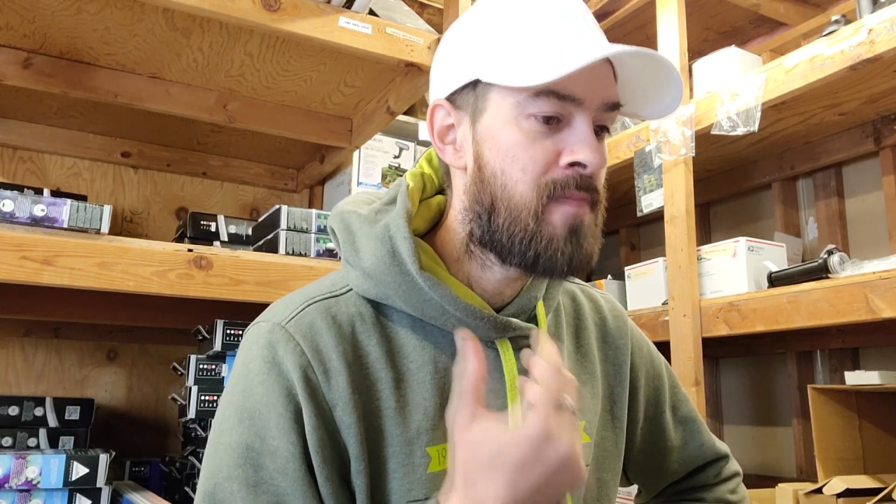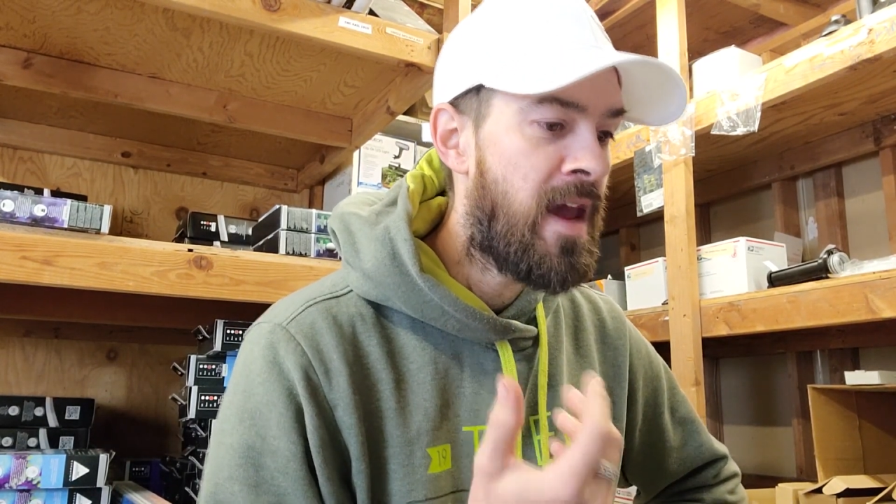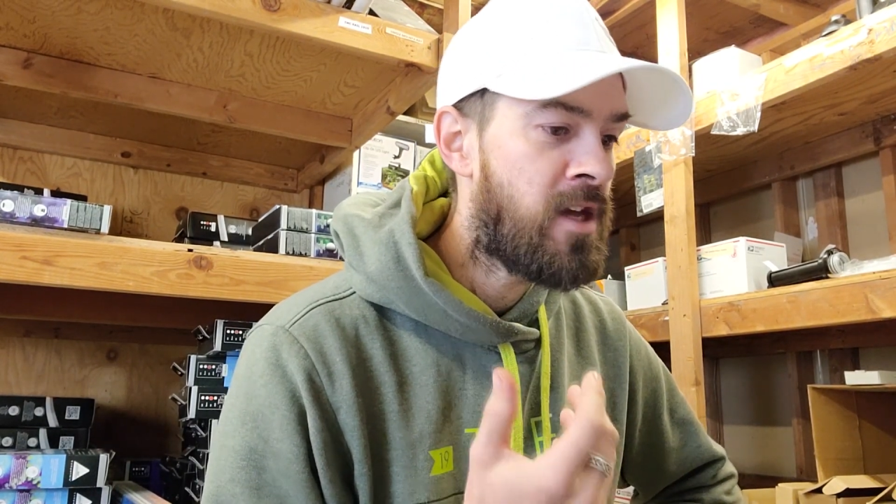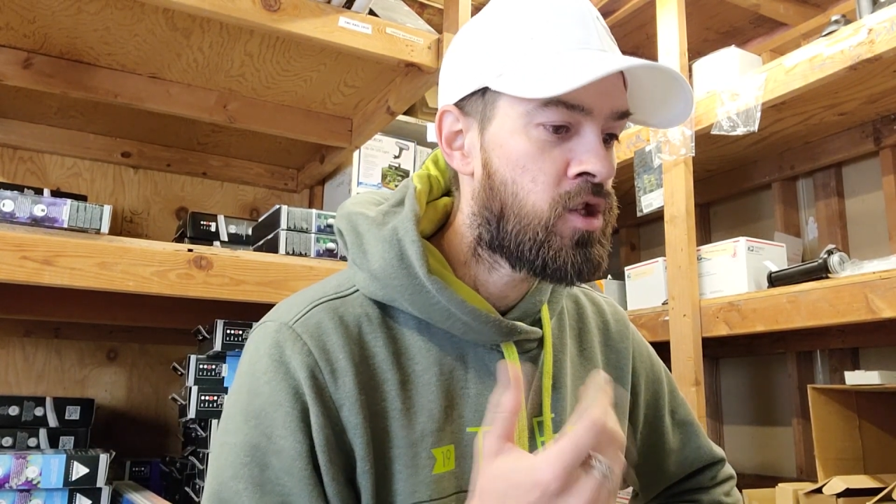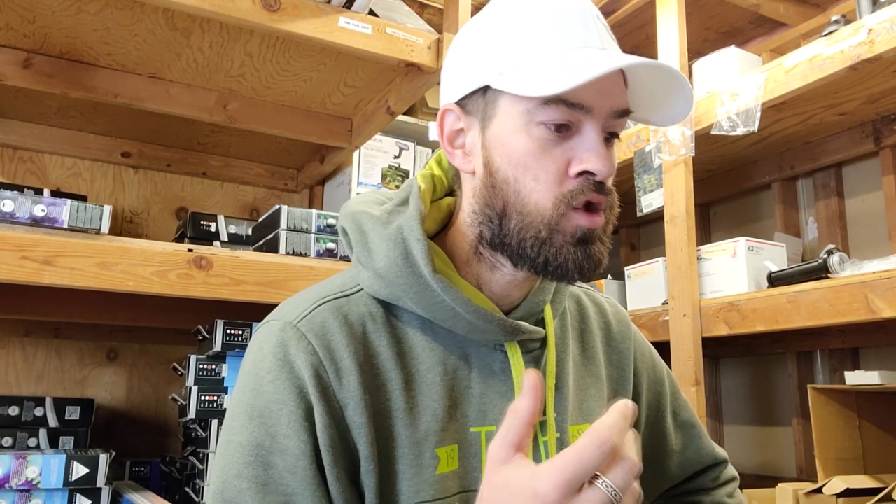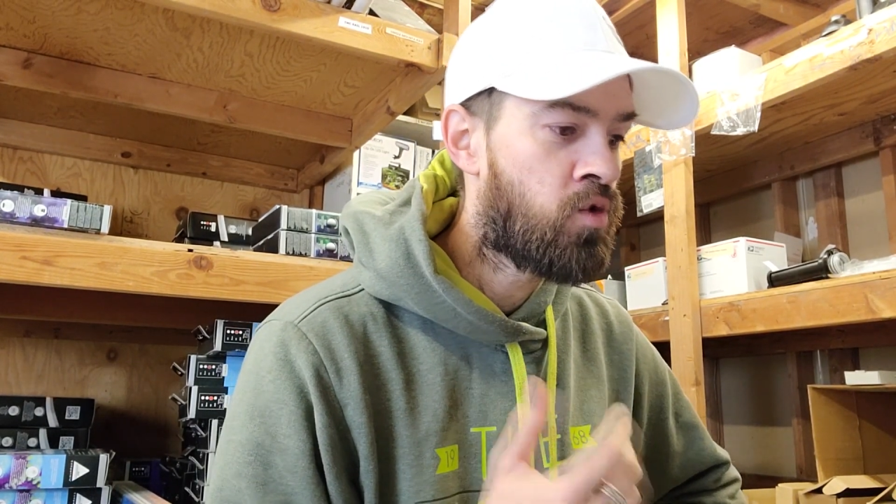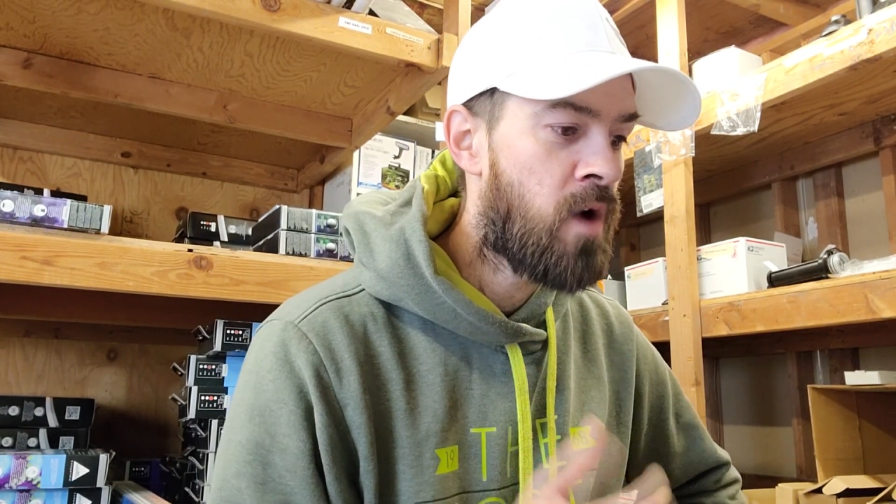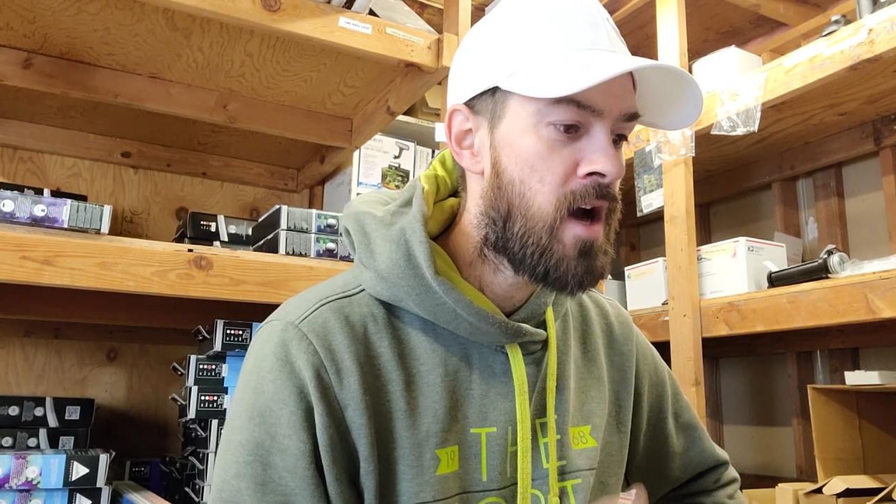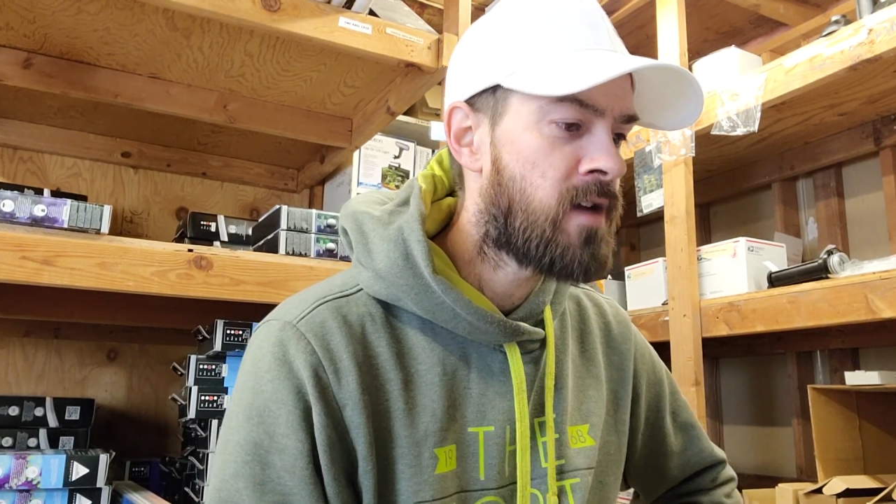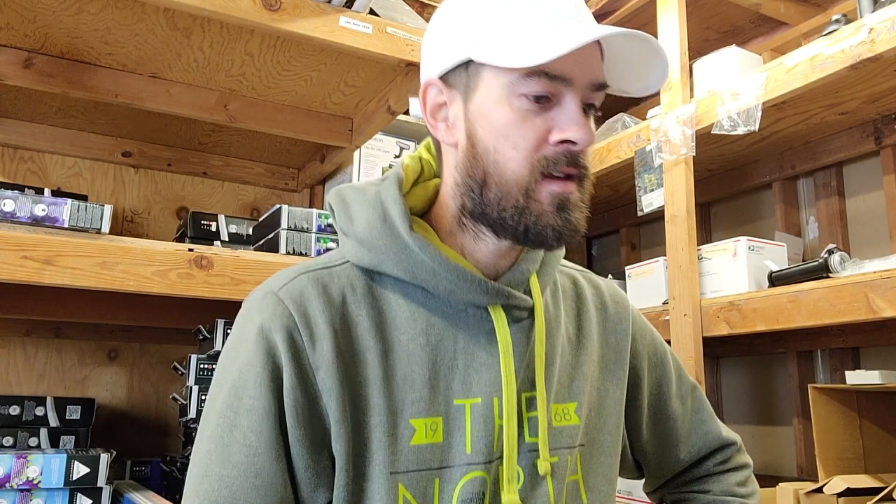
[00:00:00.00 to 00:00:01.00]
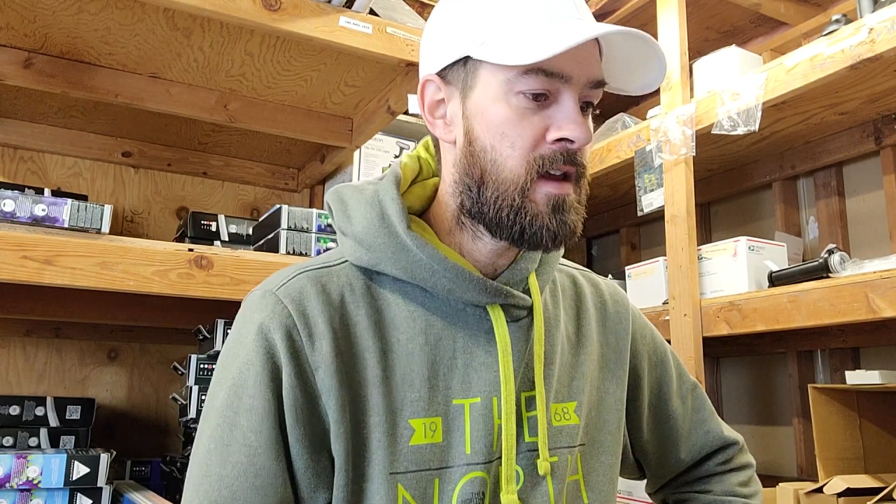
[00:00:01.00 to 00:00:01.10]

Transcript: based drugs.